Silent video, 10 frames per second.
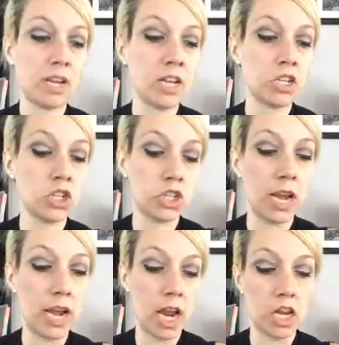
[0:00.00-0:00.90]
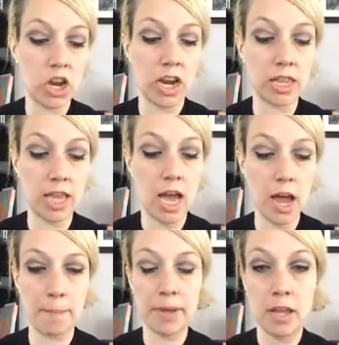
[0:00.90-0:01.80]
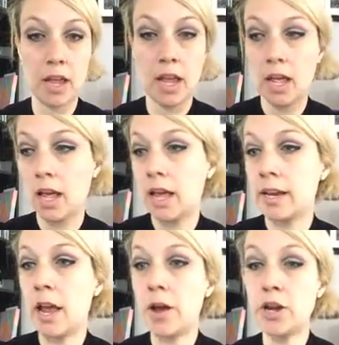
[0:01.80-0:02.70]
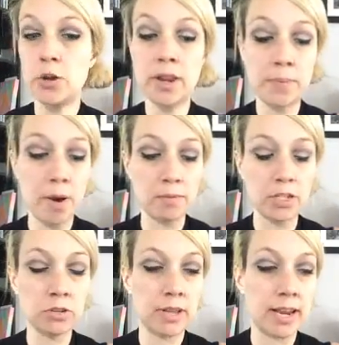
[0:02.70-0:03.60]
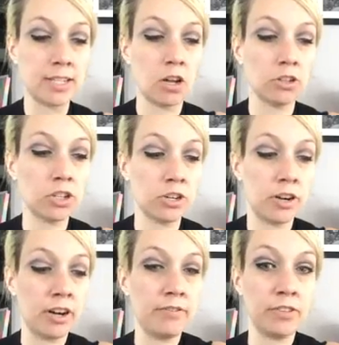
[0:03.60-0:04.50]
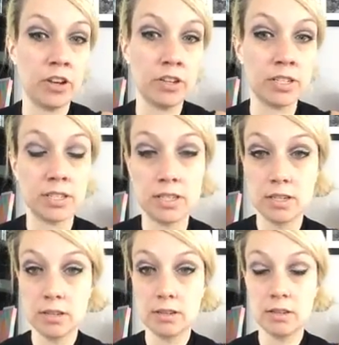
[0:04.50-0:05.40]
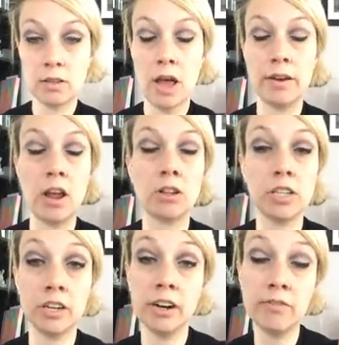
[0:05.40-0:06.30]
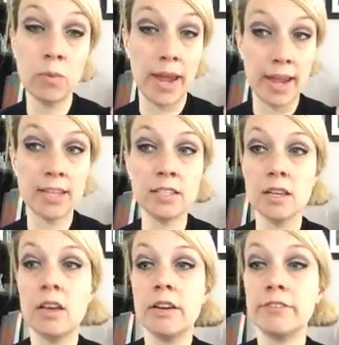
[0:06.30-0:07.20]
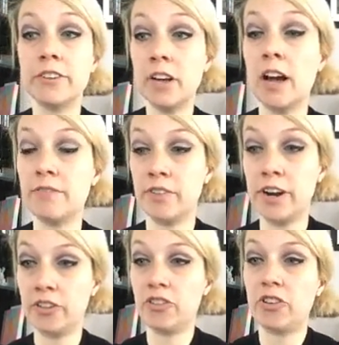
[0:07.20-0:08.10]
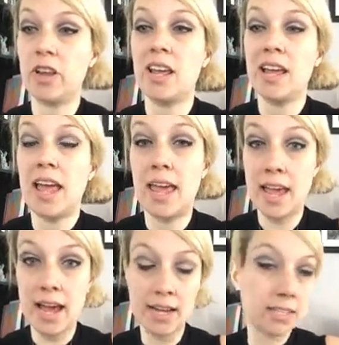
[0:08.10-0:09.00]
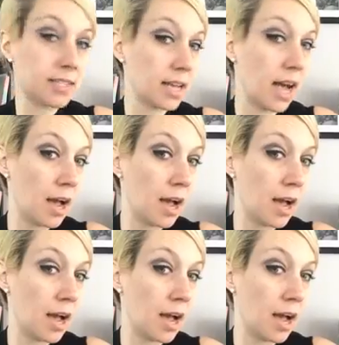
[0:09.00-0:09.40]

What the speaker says: and shake that up. Now I know that I promised you ladies alternative looks and alternative ways for coverage, and